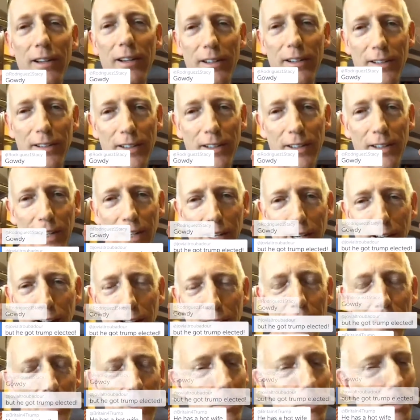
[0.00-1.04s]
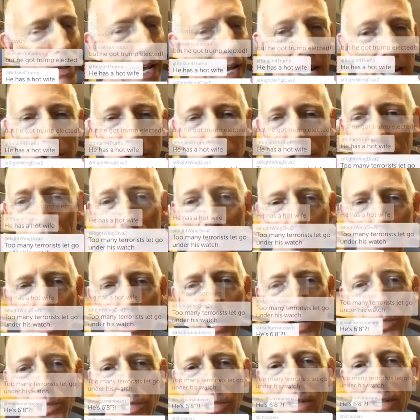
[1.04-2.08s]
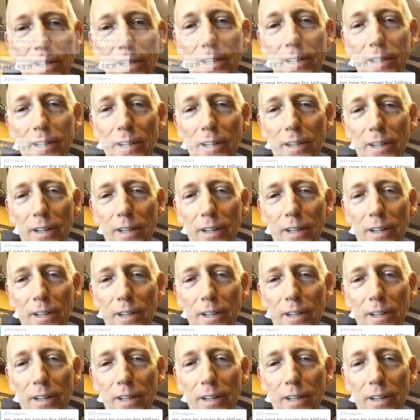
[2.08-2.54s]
to do the best thing that could be done